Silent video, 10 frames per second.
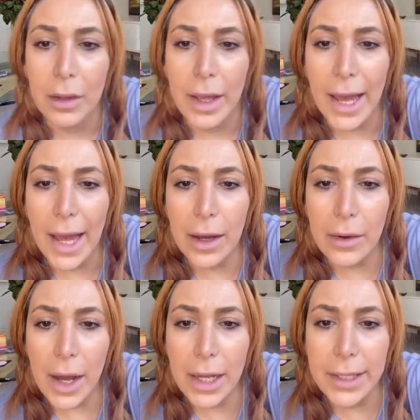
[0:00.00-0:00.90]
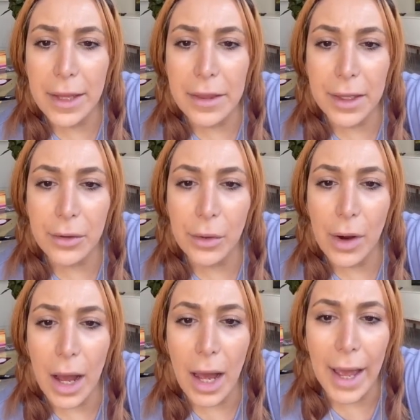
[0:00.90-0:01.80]
How unethical
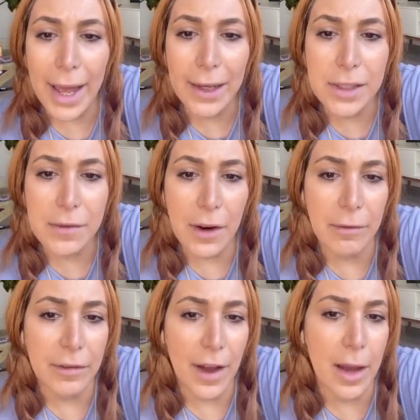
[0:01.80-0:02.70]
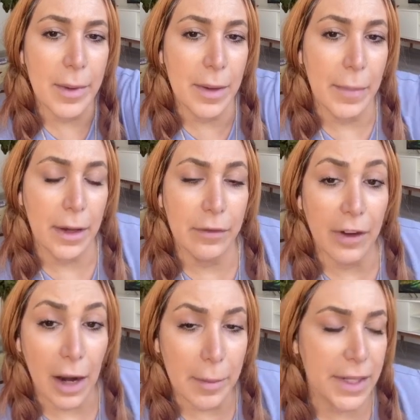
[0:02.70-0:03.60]
are eggs from
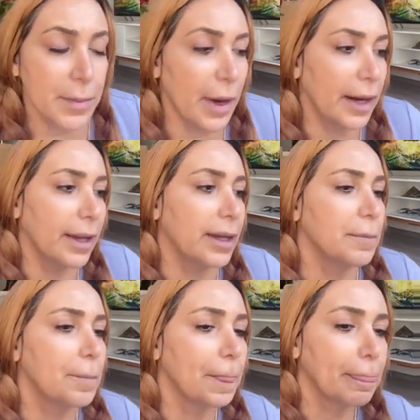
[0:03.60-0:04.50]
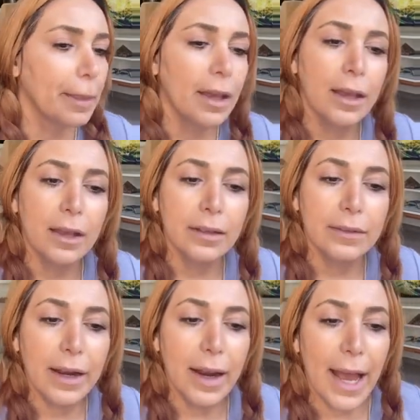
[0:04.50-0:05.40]
farmers market?
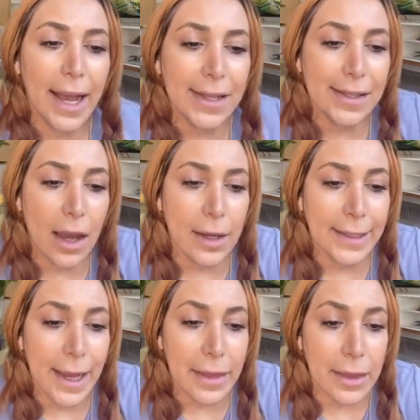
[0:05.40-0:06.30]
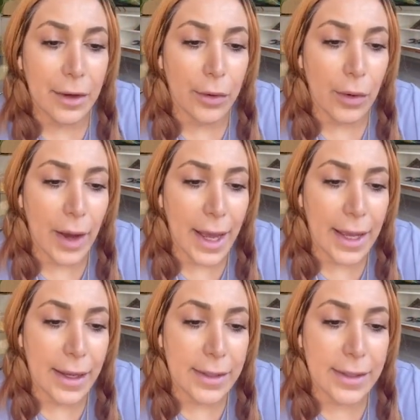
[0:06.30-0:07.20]
They're as unethical
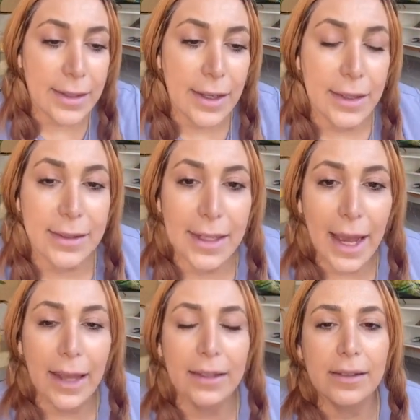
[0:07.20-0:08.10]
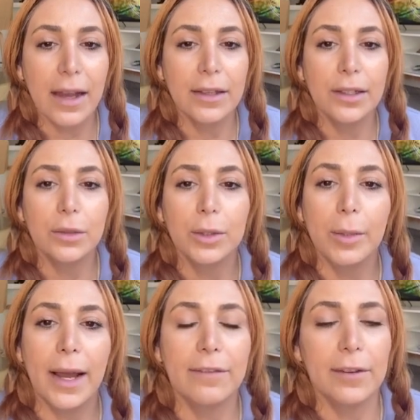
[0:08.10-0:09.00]
as the eggs that you would
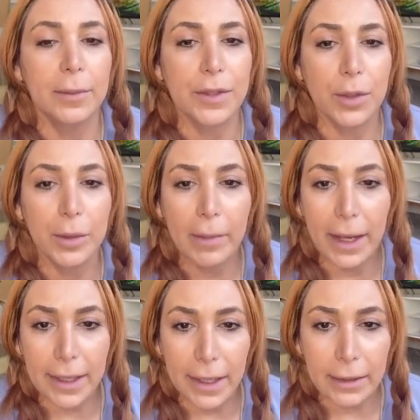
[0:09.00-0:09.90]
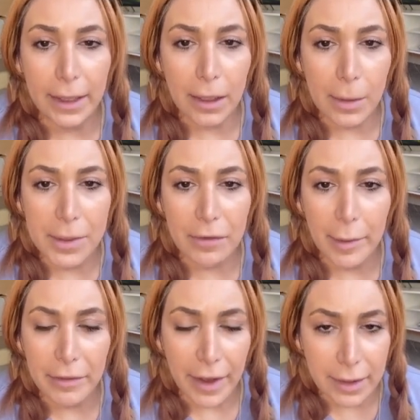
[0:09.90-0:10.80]
buy from a supermarket that comes from
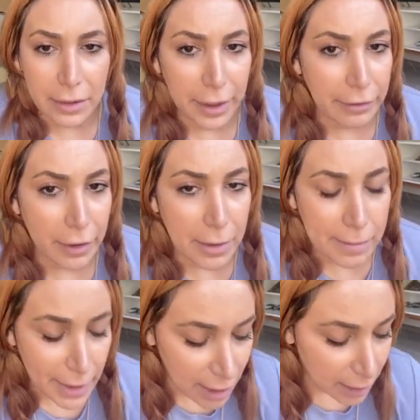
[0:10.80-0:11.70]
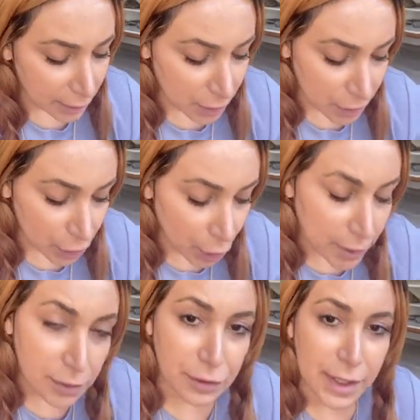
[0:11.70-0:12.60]
a factory farm. There is no
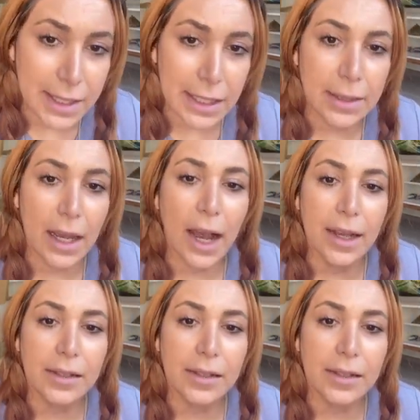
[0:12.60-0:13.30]
difference in the eyes